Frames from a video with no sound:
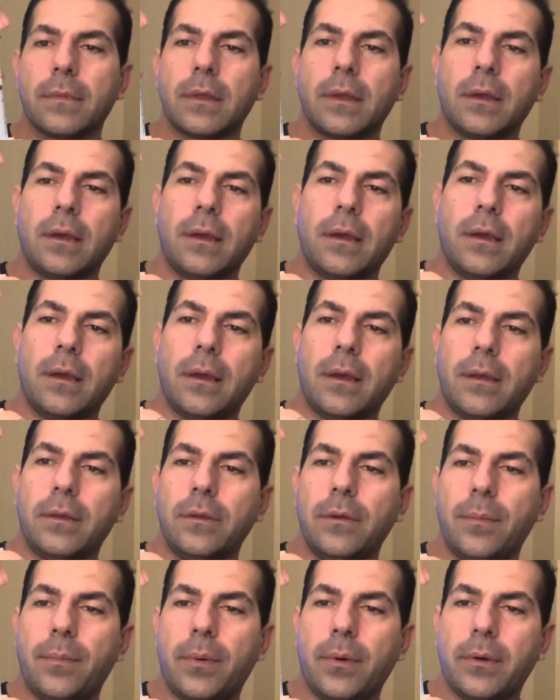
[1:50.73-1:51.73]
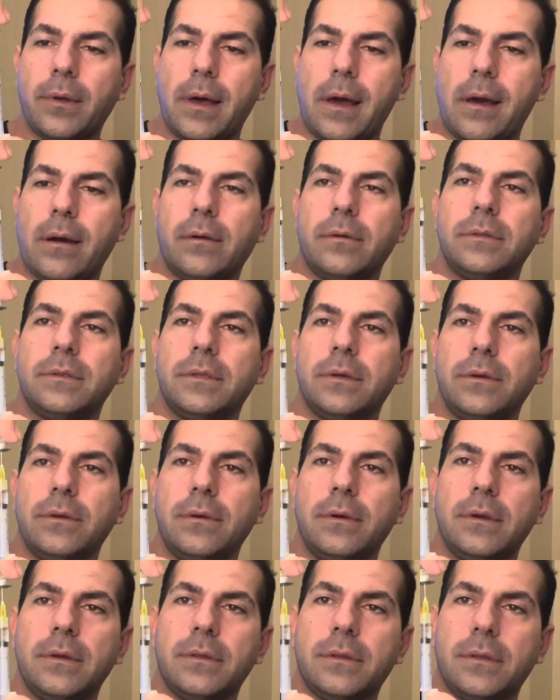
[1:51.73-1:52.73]
And you pull out till you
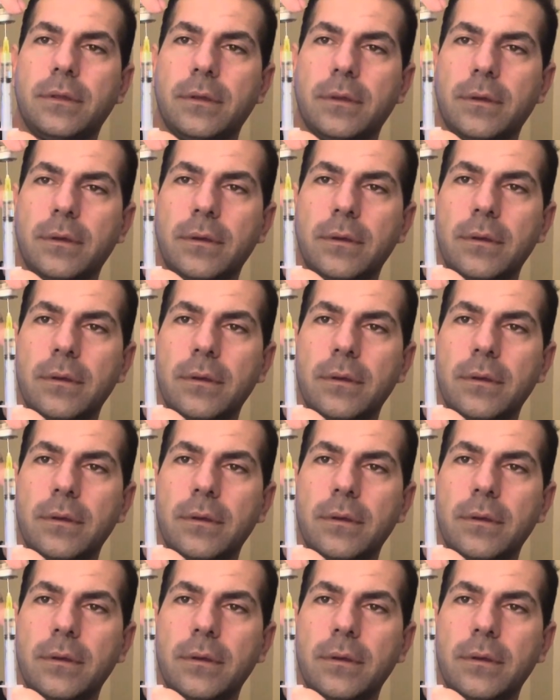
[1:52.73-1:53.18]
hit the